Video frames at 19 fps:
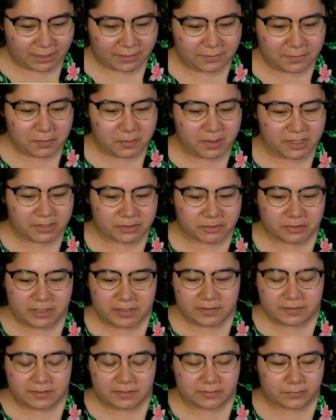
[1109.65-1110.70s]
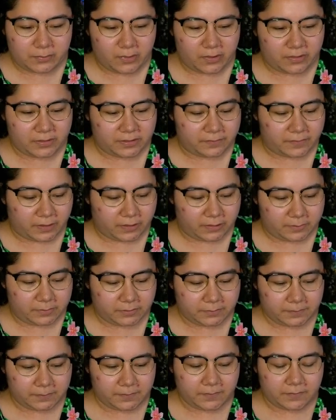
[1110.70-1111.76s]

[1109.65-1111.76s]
Ain't no way a tree is this small and developed.